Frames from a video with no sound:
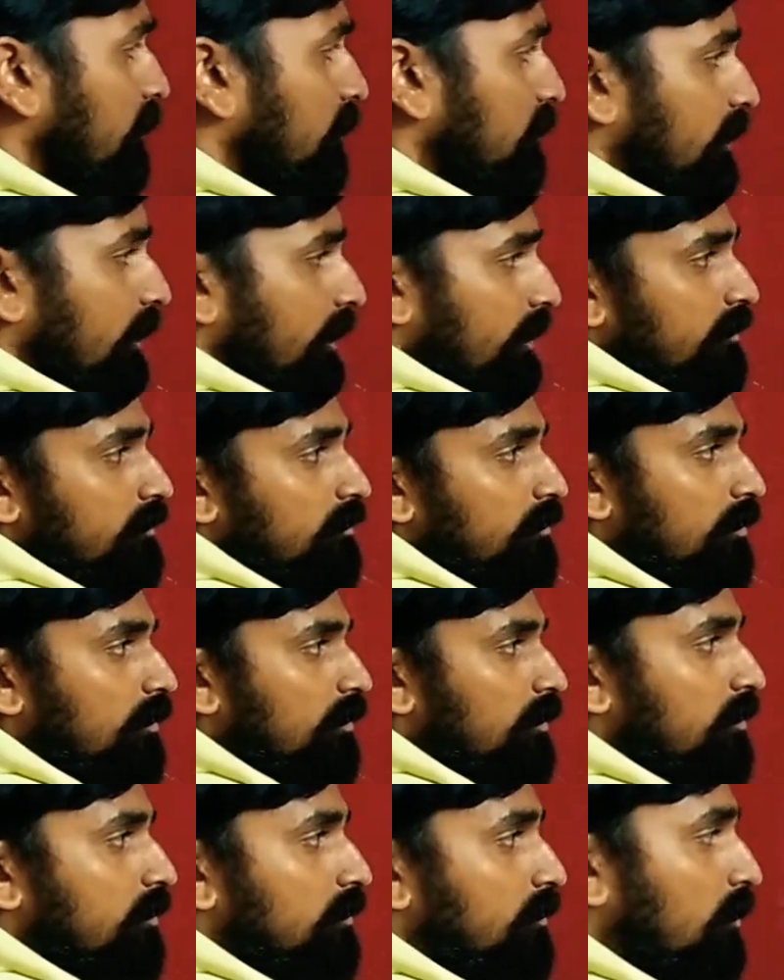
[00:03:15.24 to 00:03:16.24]
Then
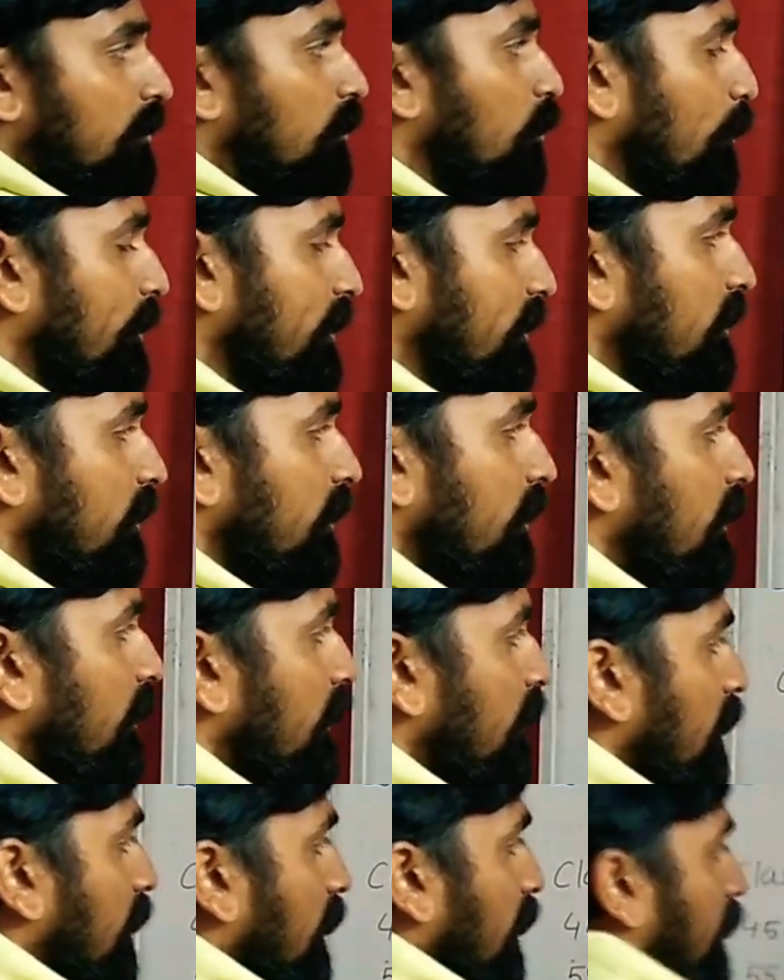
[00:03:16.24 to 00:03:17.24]
go with
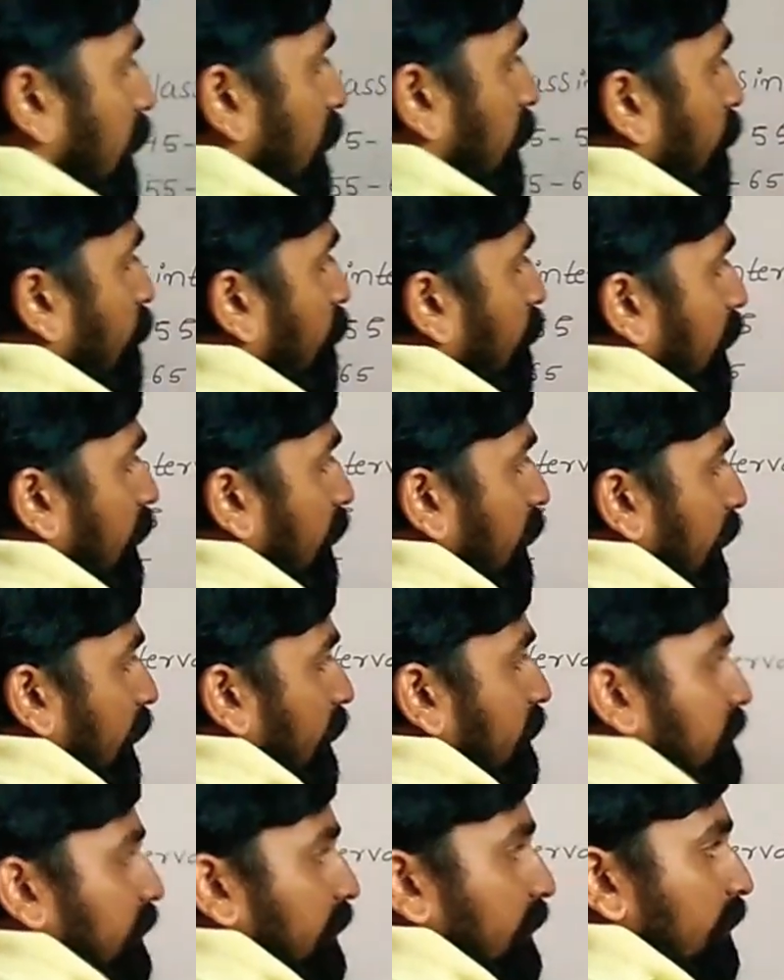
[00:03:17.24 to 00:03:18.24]
F5
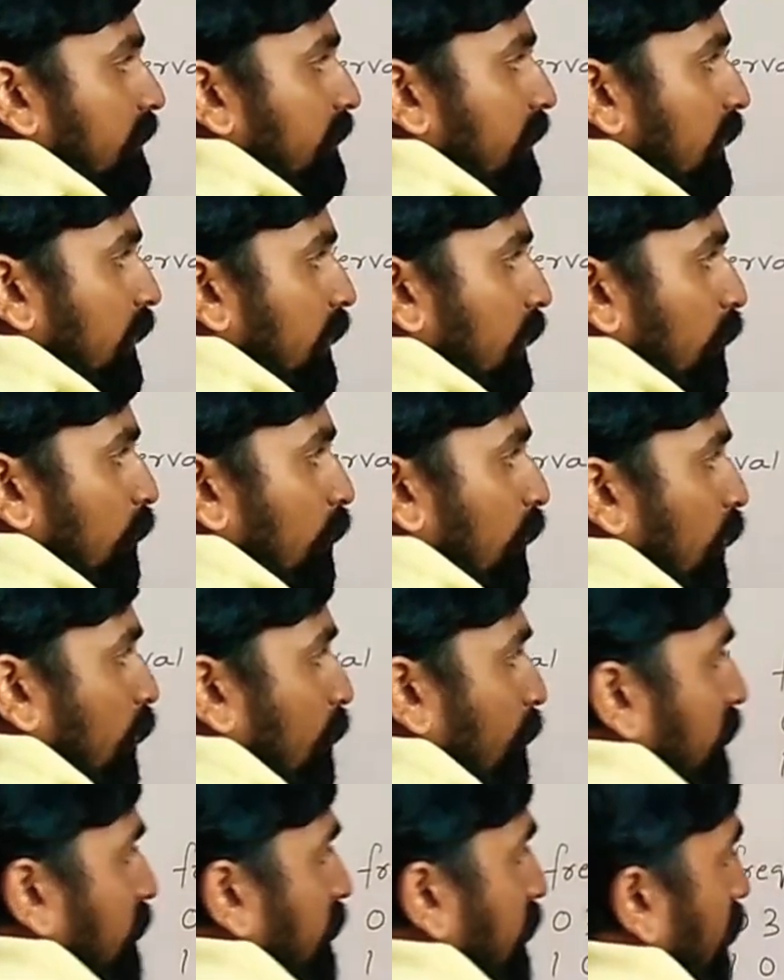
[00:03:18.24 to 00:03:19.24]
xi. What do
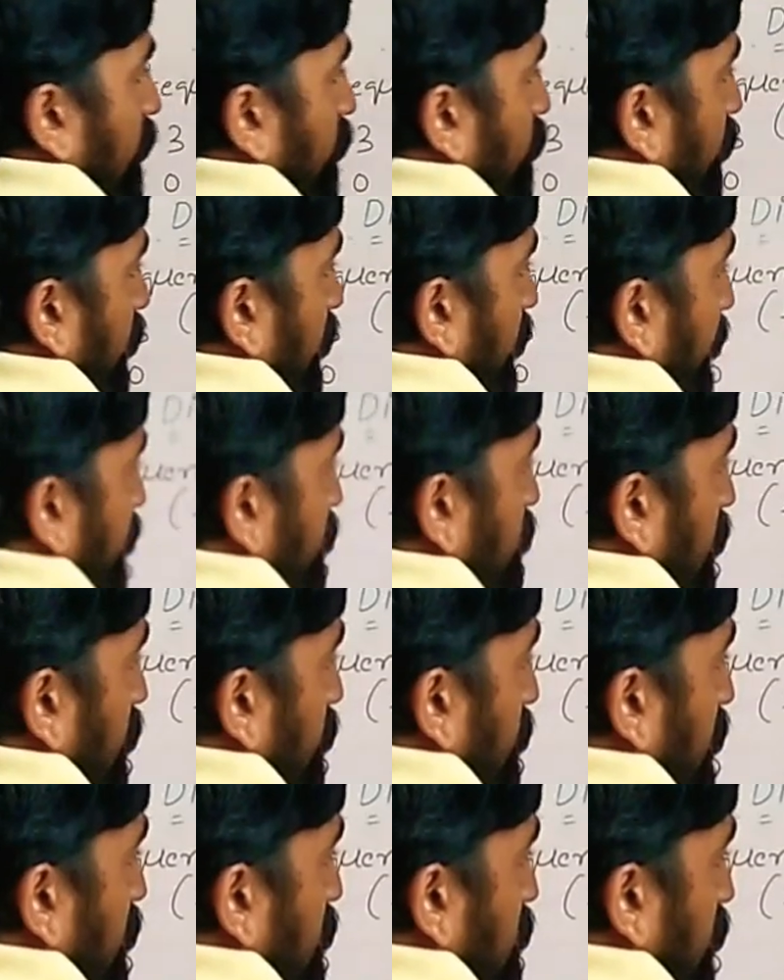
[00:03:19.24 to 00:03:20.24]
you mean that F5 xi
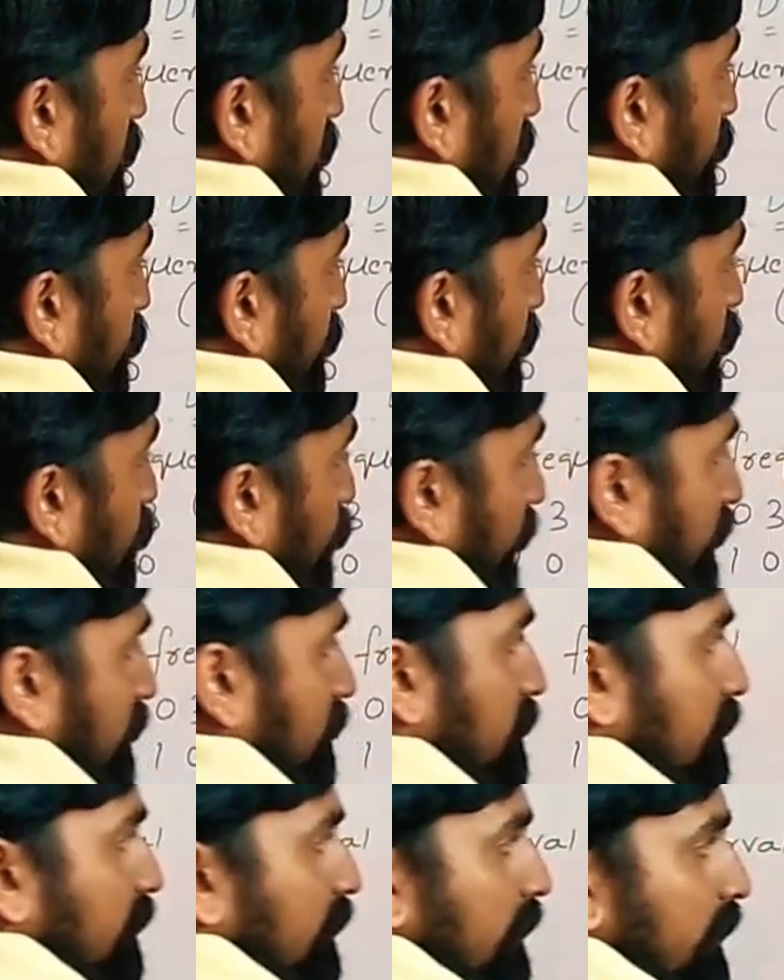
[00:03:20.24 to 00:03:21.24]
means? F into
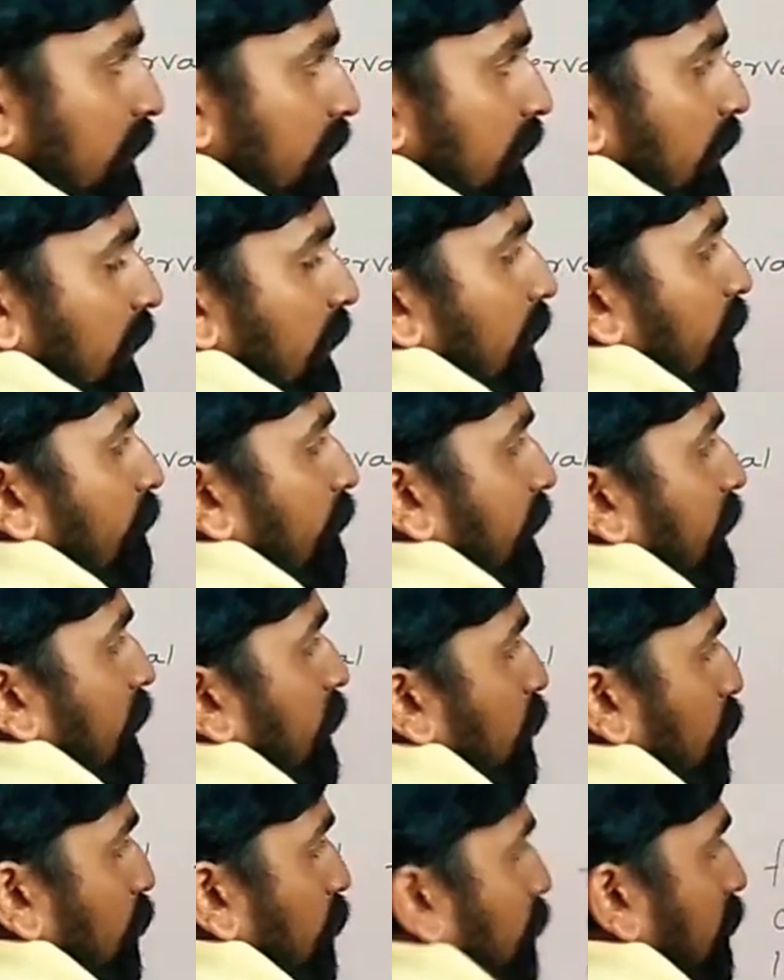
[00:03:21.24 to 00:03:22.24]
x. Fi
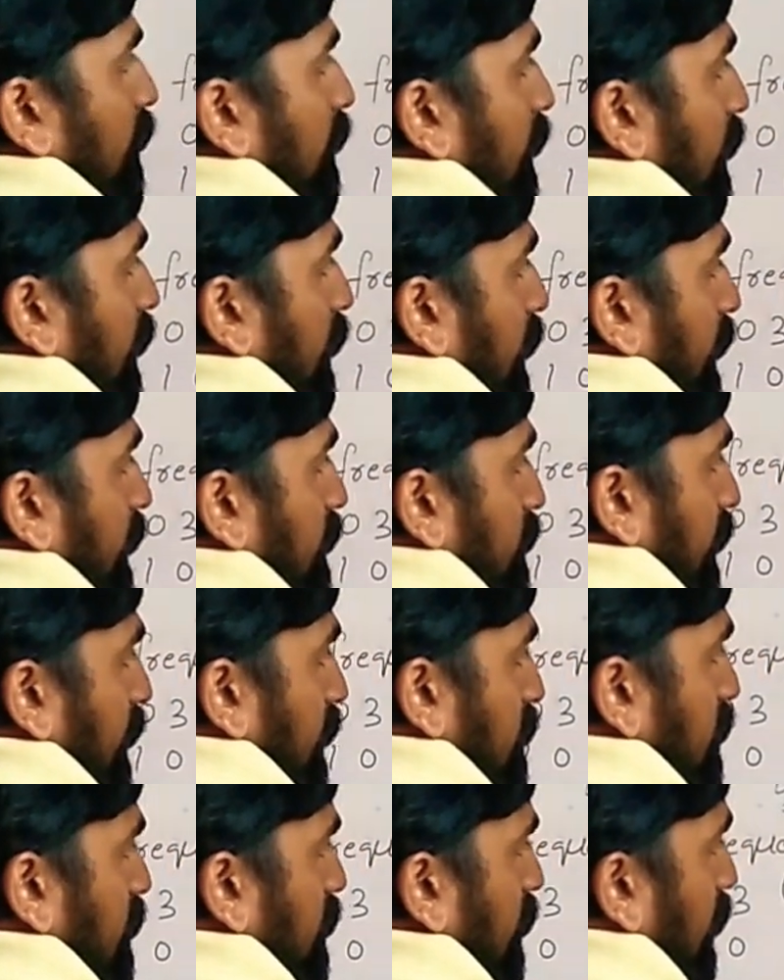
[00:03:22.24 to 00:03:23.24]
into
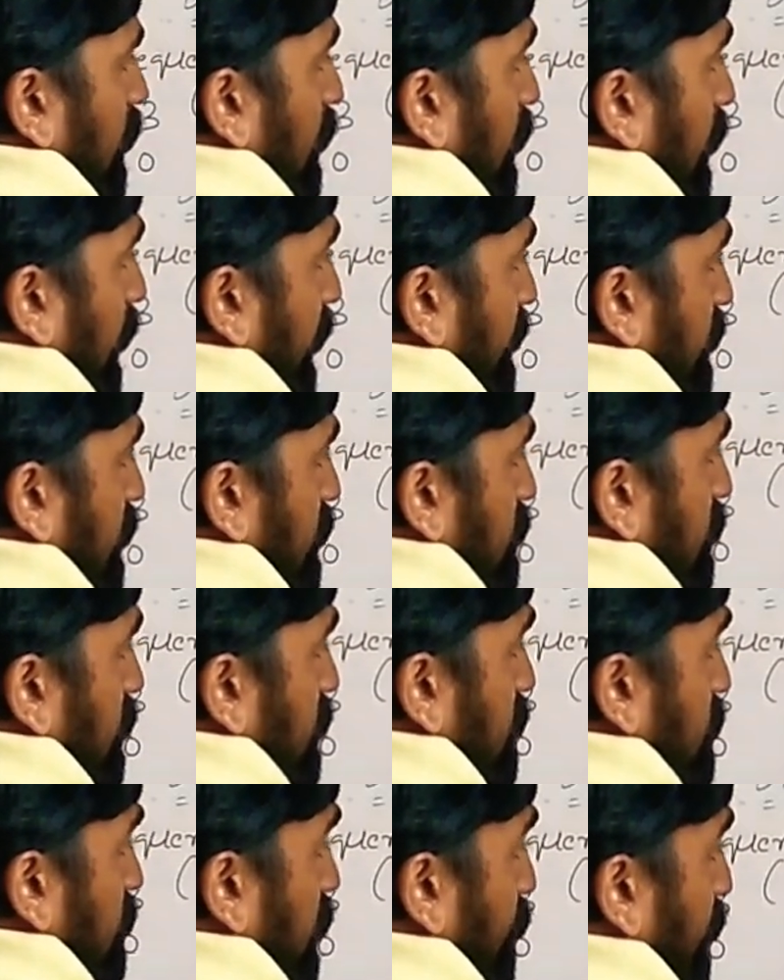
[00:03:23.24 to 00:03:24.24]
xi. Like this.
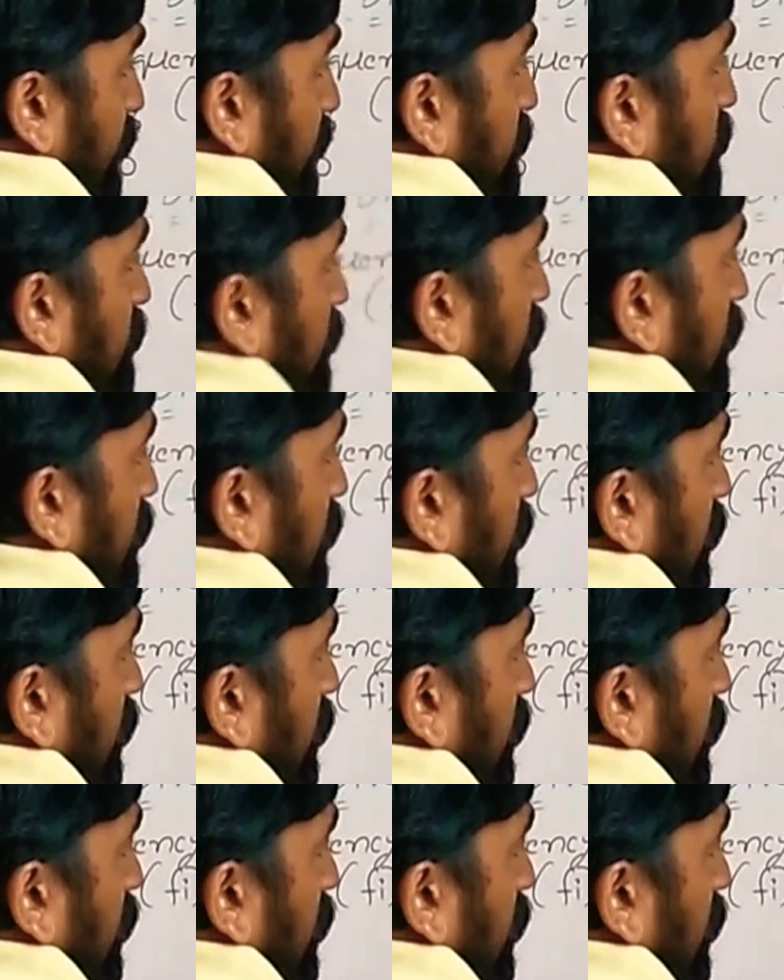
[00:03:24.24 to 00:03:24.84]
It's a suffix.